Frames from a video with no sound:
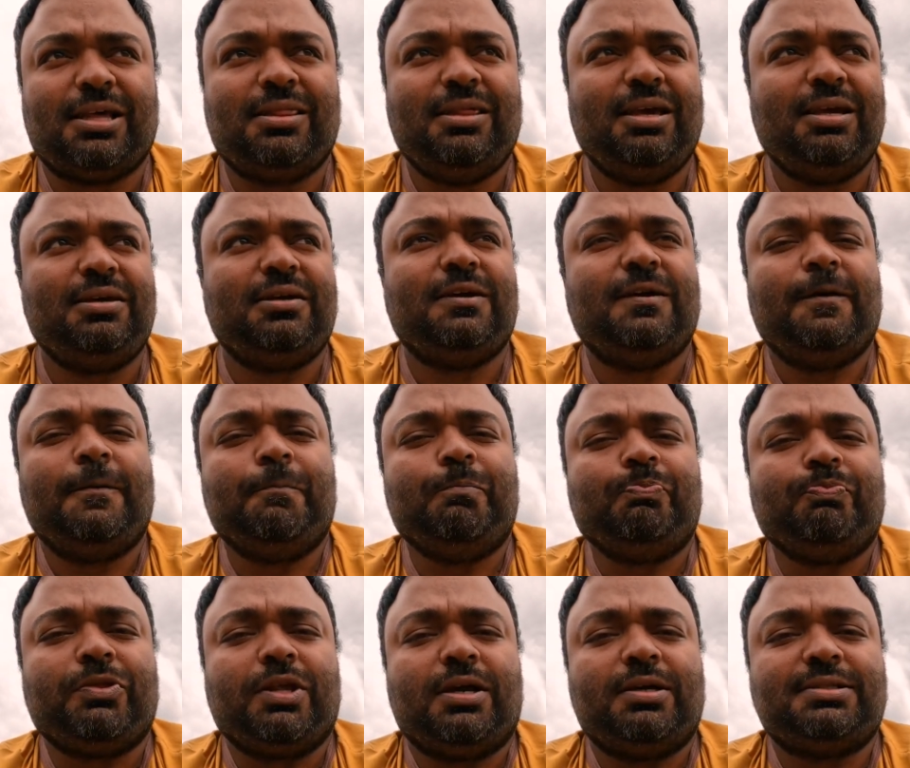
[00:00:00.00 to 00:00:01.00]
I think
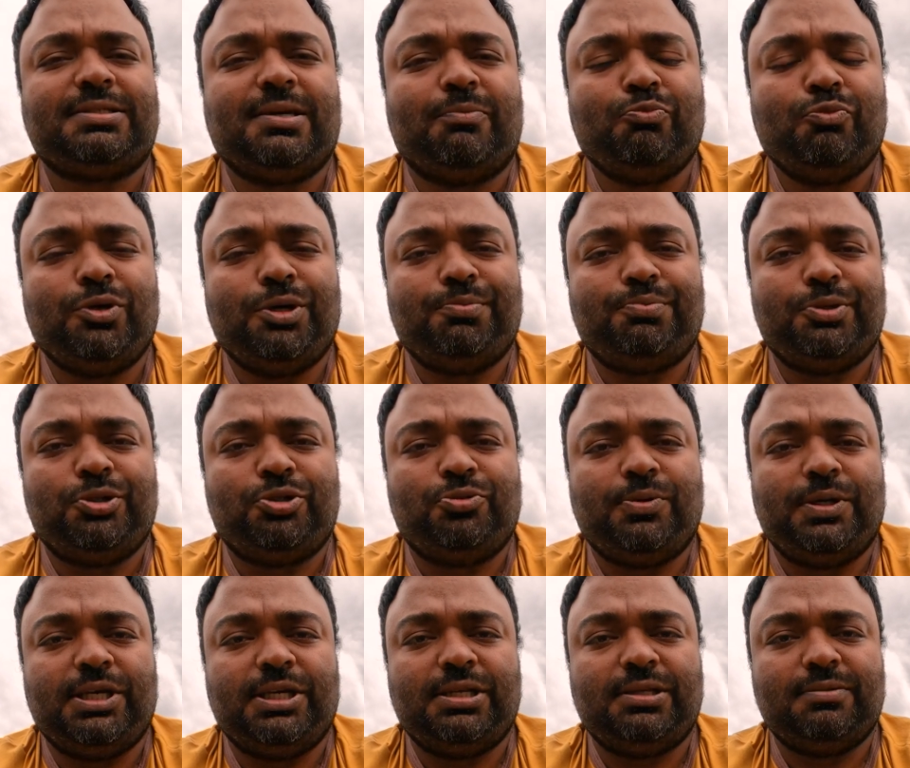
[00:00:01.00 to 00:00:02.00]
somewhere
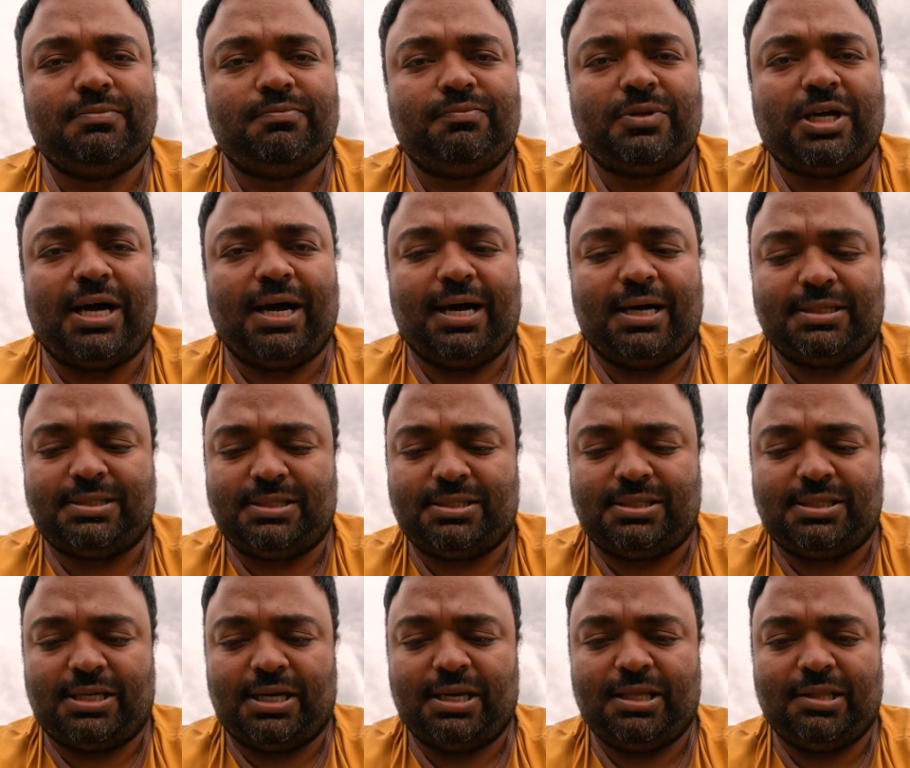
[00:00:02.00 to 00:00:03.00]
between us
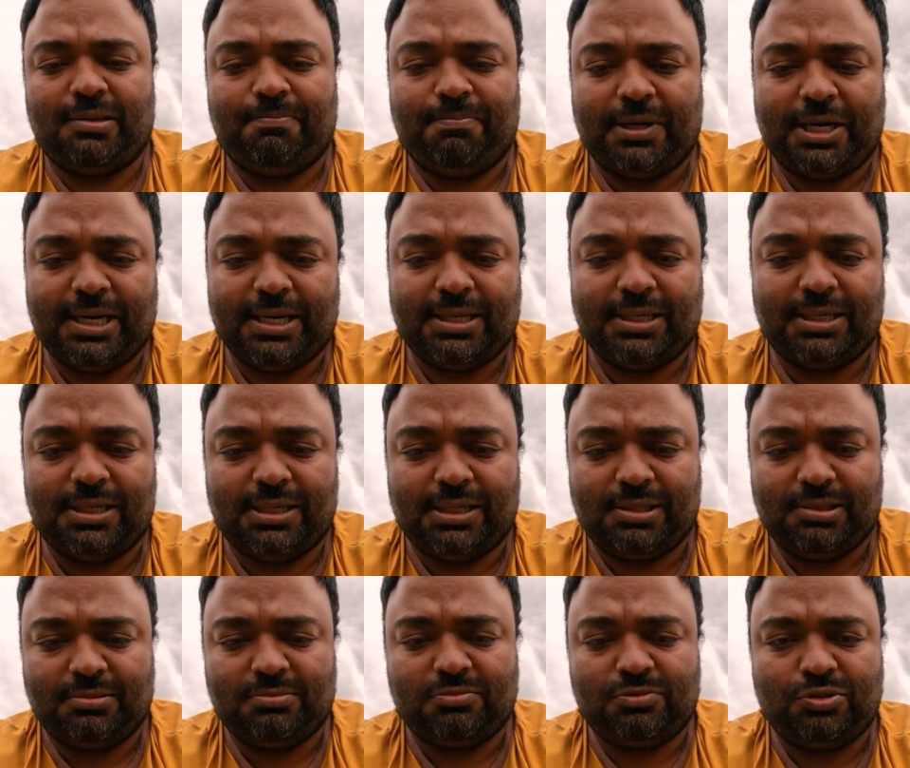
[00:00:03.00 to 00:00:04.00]
trying the pie
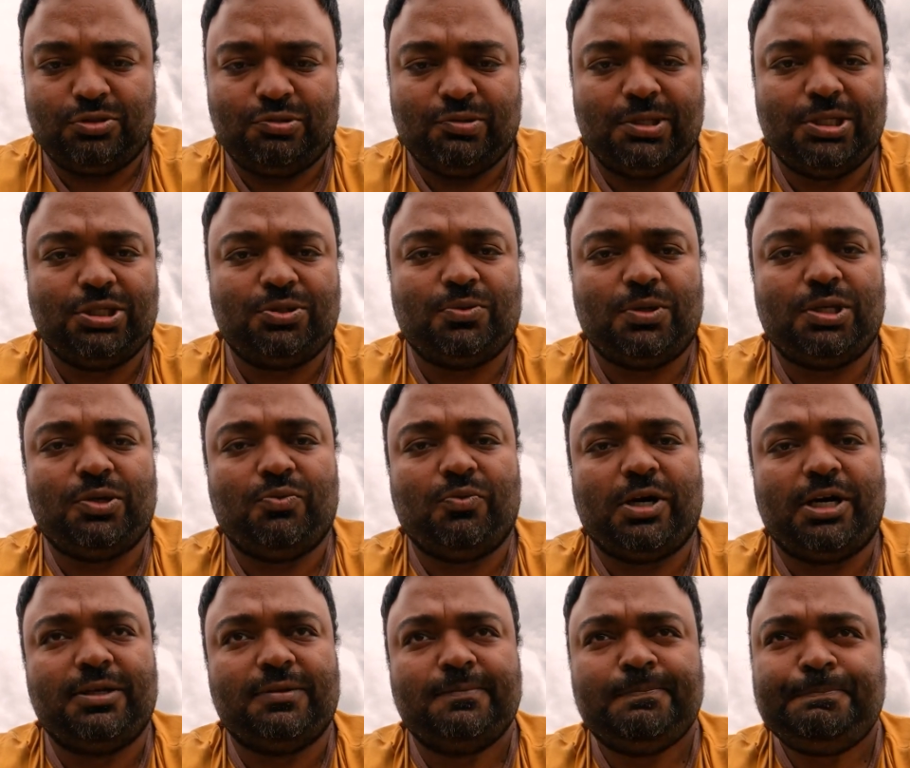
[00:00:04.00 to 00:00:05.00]
in
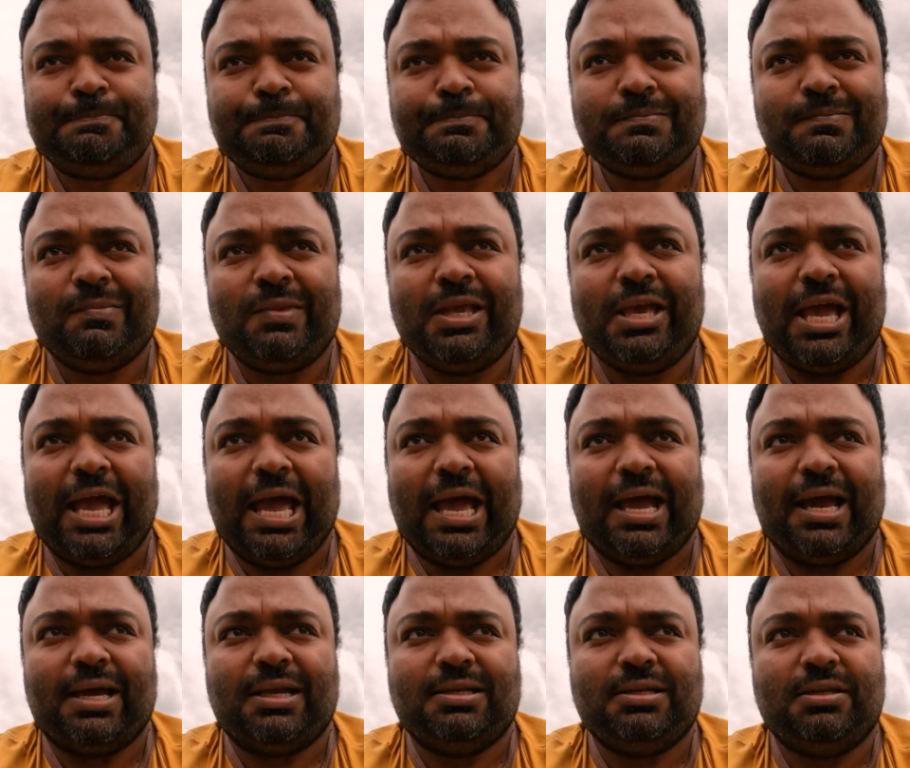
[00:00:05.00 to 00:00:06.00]
2021
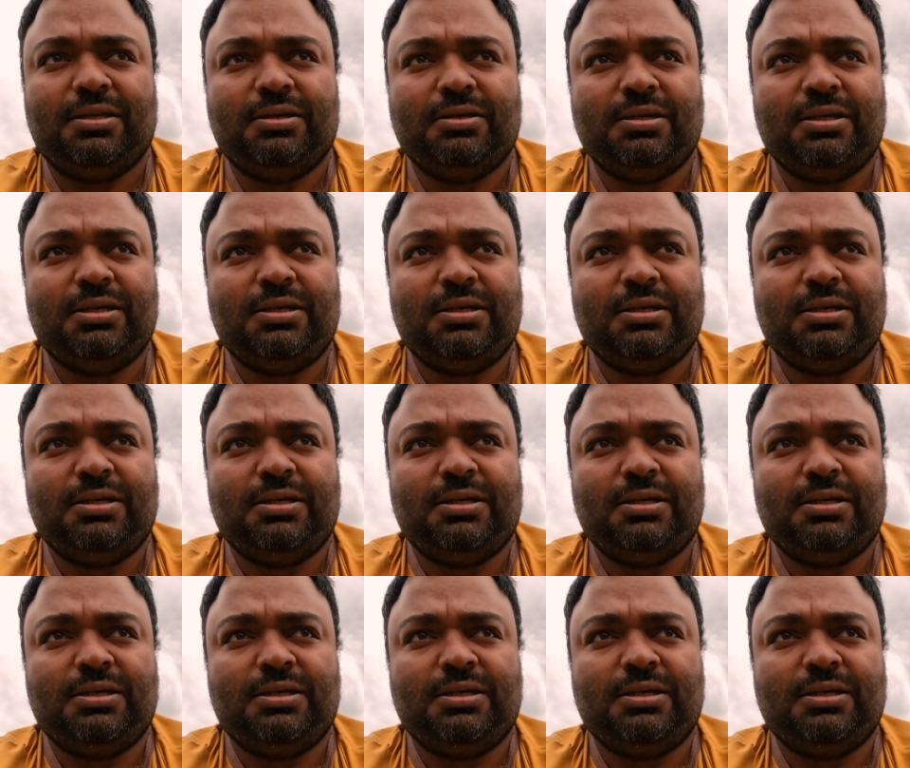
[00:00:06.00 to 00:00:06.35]
and